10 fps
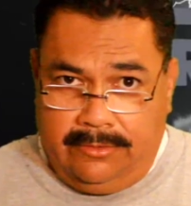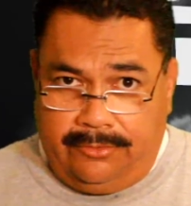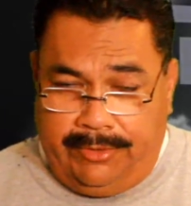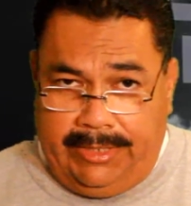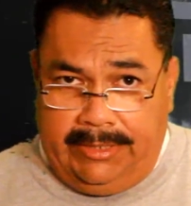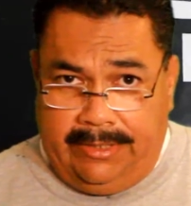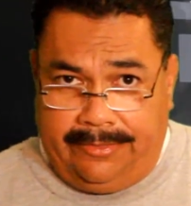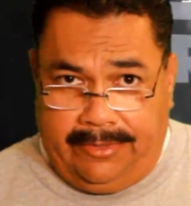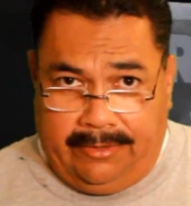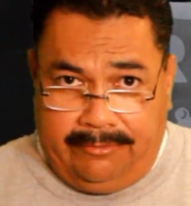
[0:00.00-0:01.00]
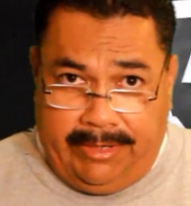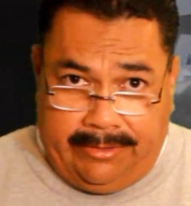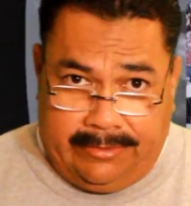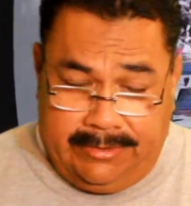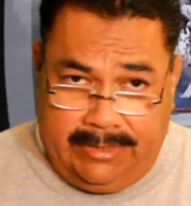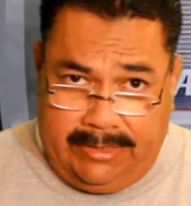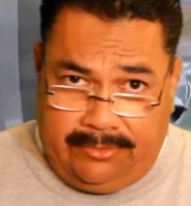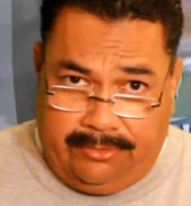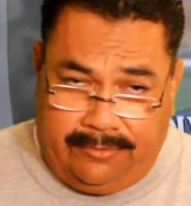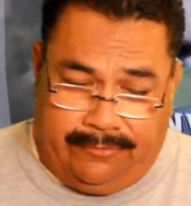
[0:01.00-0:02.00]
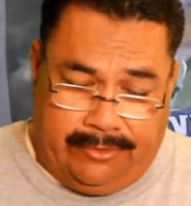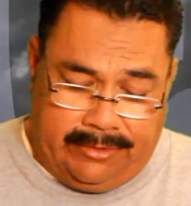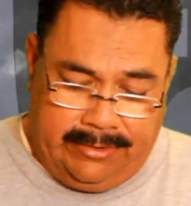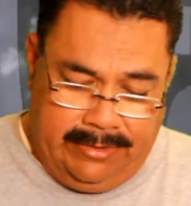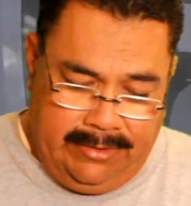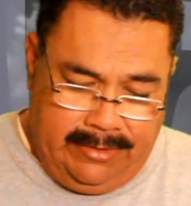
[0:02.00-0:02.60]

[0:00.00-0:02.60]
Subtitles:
3-0 Raiders. They scored first.